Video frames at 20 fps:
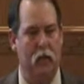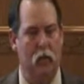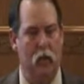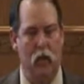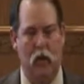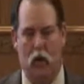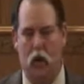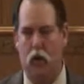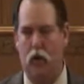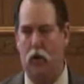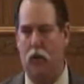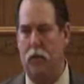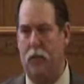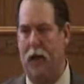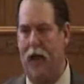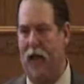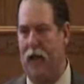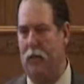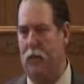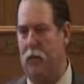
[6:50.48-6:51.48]
will go to the
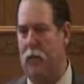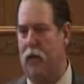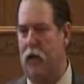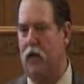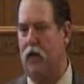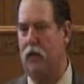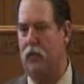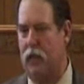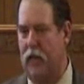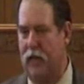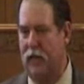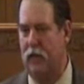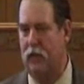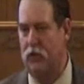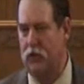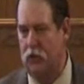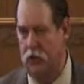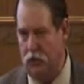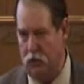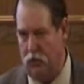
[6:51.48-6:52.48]
Bible, because
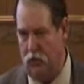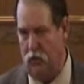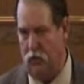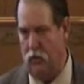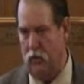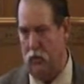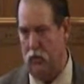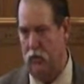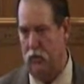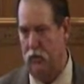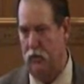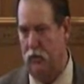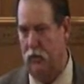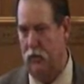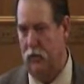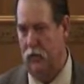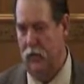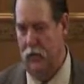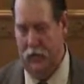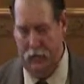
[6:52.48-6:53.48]
that's the source.
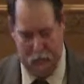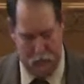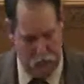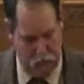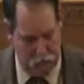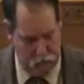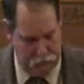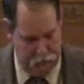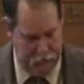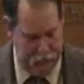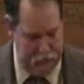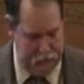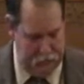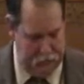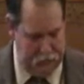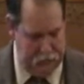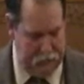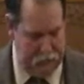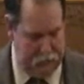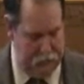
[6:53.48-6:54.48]
And so
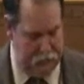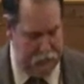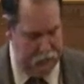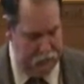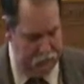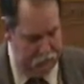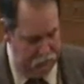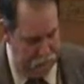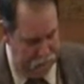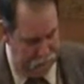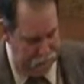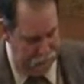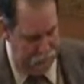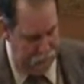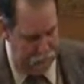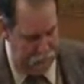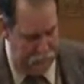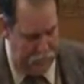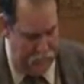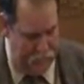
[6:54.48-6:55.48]
Jesus
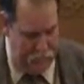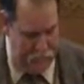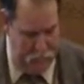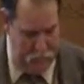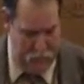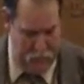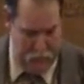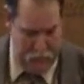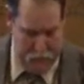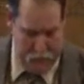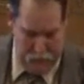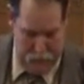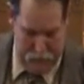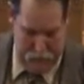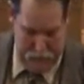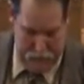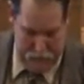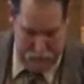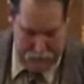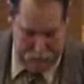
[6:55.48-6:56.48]
says, "Have you not
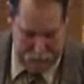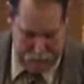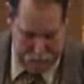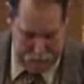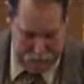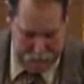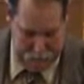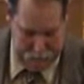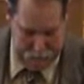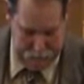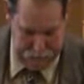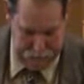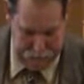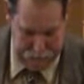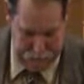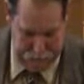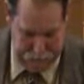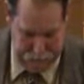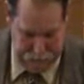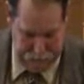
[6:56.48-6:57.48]
read
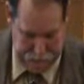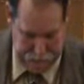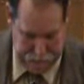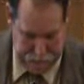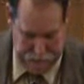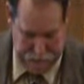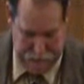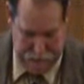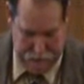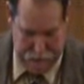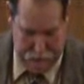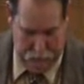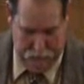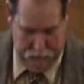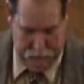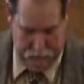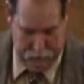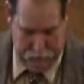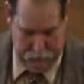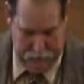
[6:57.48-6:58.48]
that he
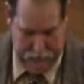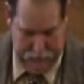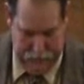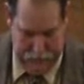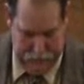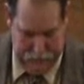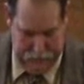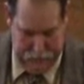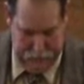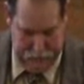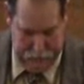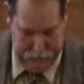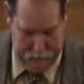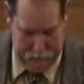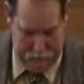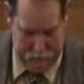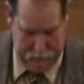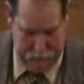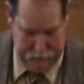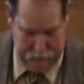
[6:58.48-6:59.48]
which made
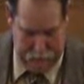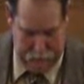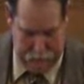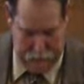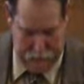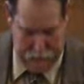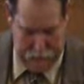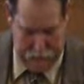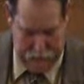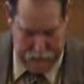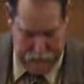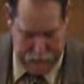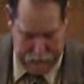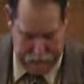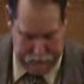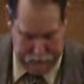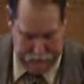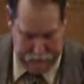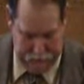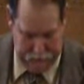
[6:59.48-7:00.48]
them at the
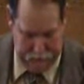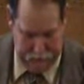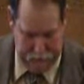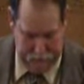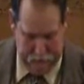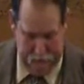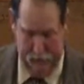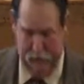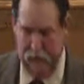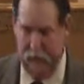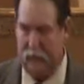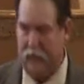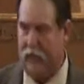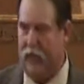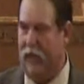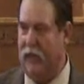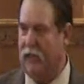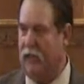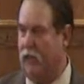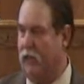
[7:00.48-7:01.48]
beginning?" Now see,
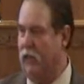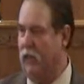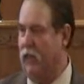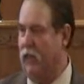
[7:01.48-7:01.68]
that's